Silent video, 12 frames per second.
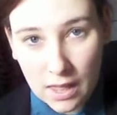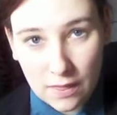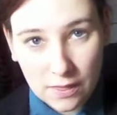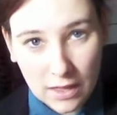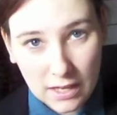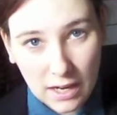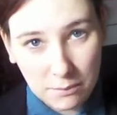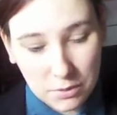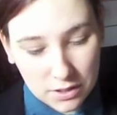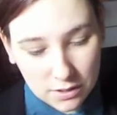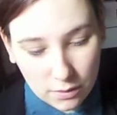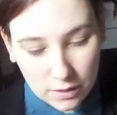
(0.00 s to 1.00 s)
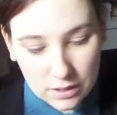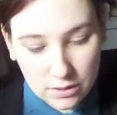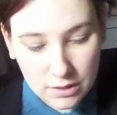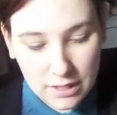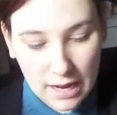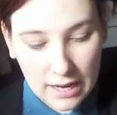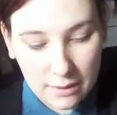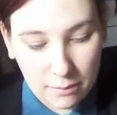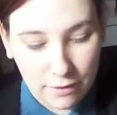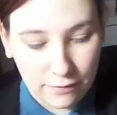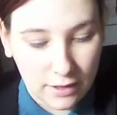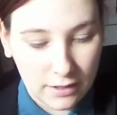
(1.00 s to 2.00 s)
Then I'm just going to take my
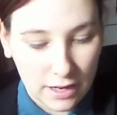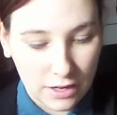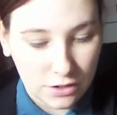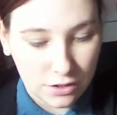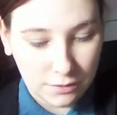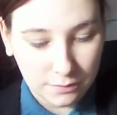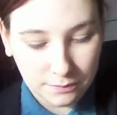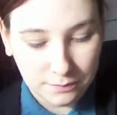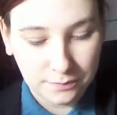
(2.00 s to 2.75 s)
foundation,